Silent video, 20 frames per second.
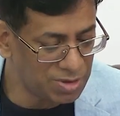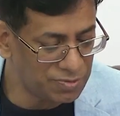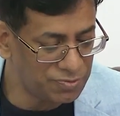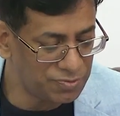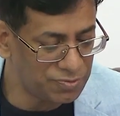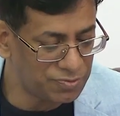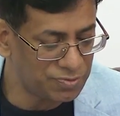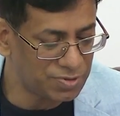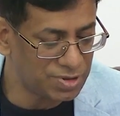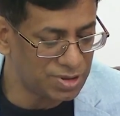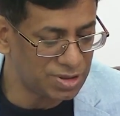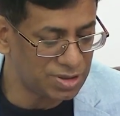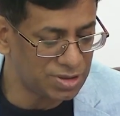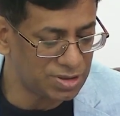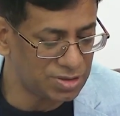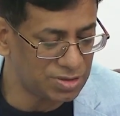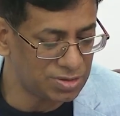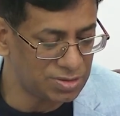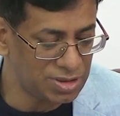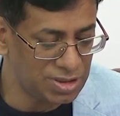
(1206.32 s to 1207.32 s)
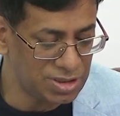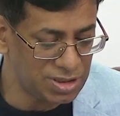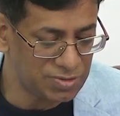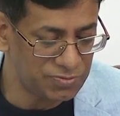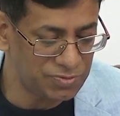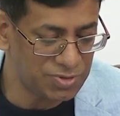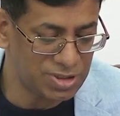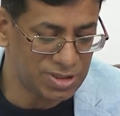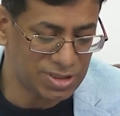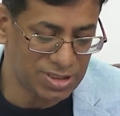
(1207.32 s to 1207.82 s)
of
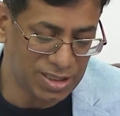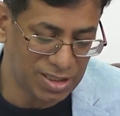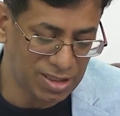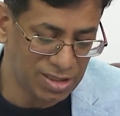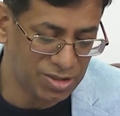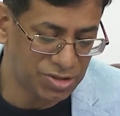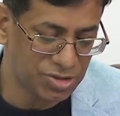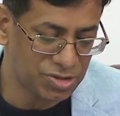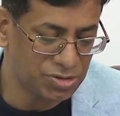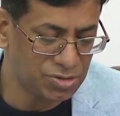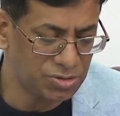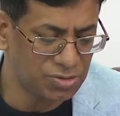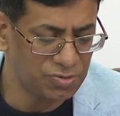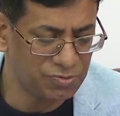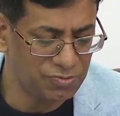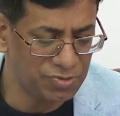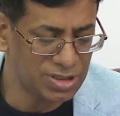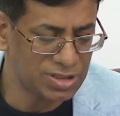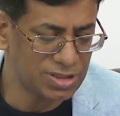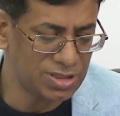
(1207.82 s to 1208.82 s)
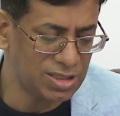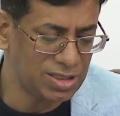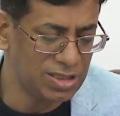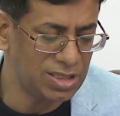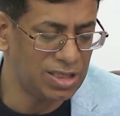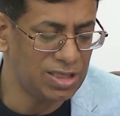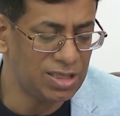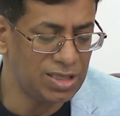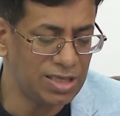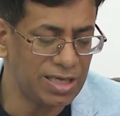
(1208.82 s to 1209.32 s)
interview is English, so obviously
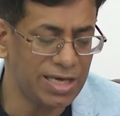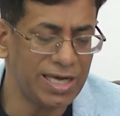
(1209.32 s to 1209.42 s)
they'll